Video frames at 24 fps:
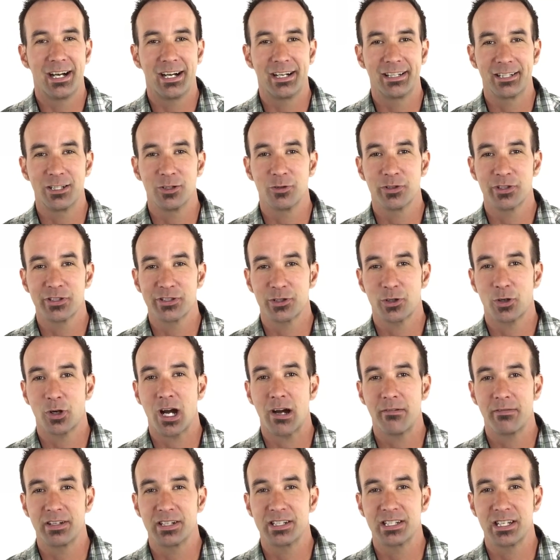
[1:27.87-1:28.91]
you know, those are
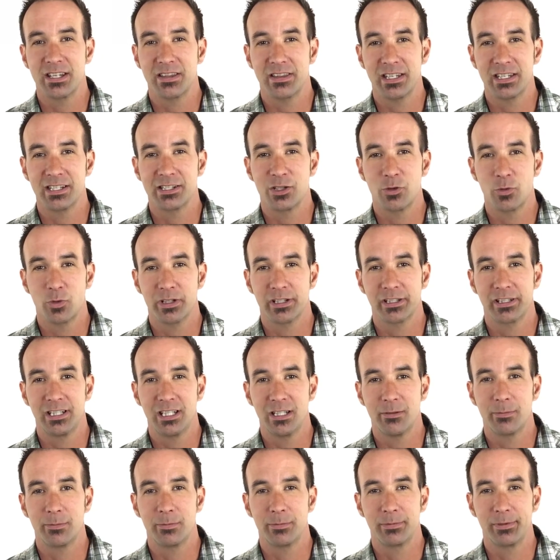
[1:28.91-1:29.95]
obviously things you want to
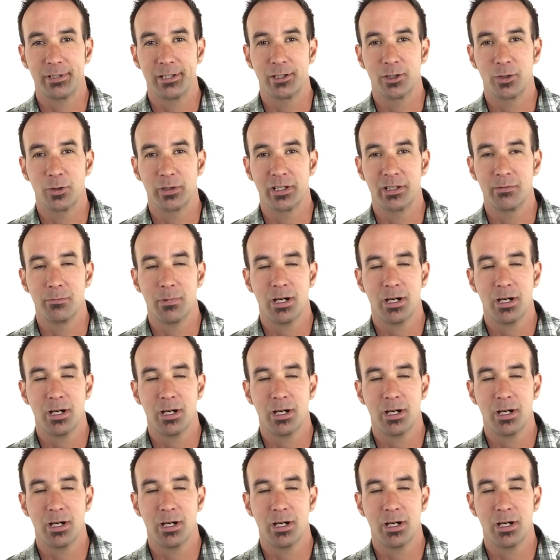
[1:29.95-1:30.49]
keep, you know, in